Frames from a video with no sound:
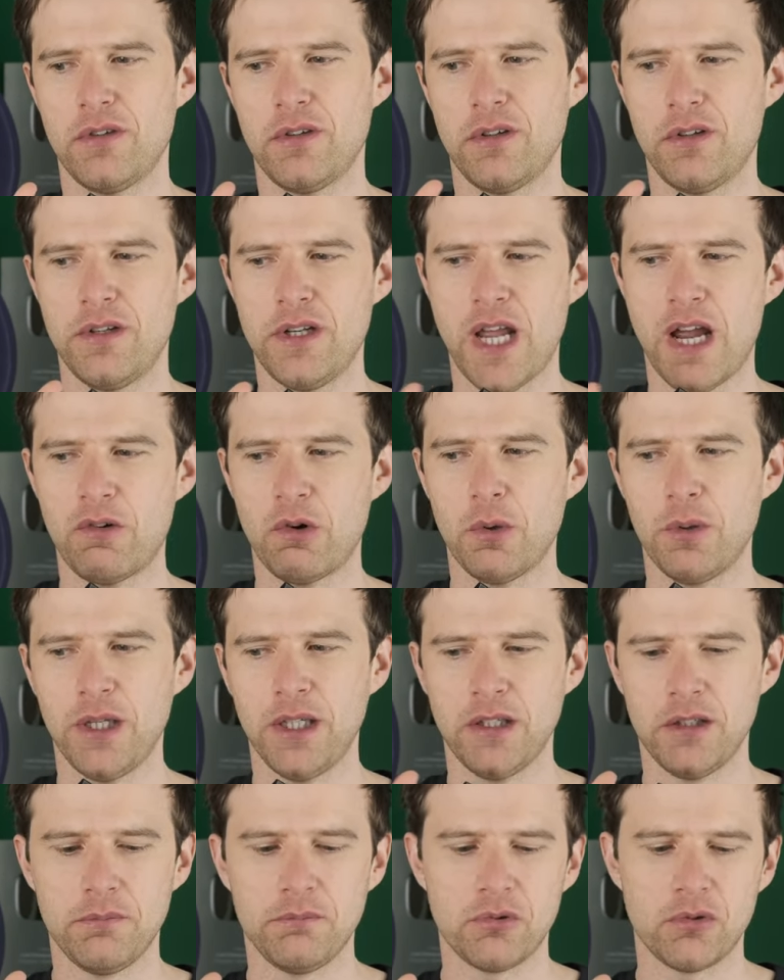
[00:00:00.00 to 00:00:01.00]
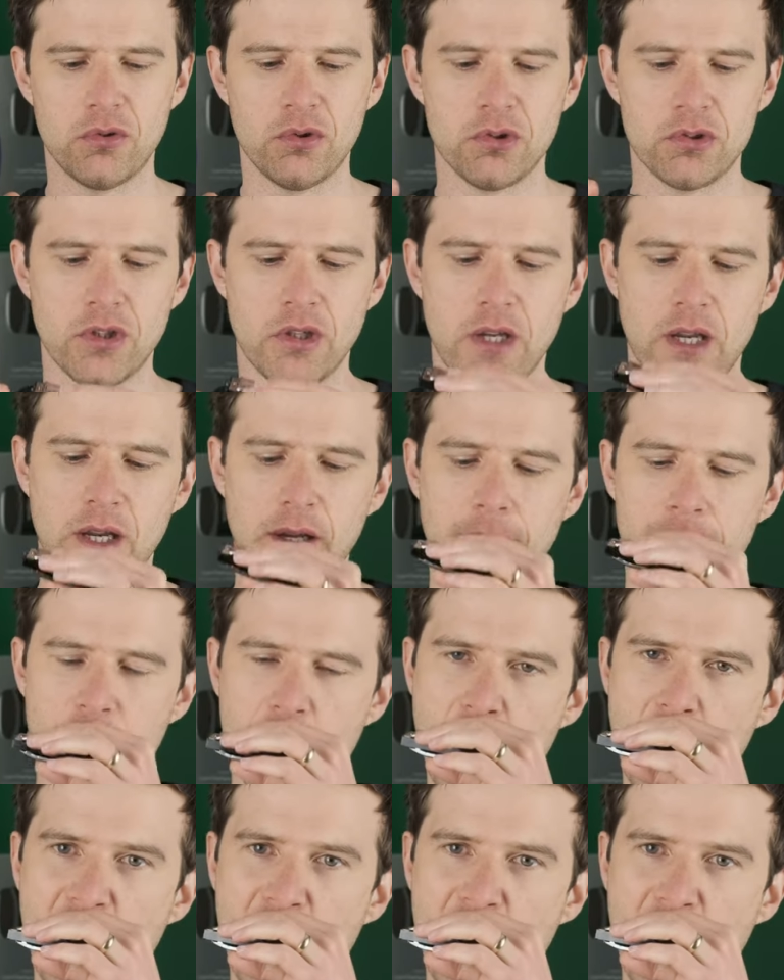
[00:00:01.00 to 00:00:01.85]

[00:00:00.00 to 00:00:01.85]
narrowing and broadening,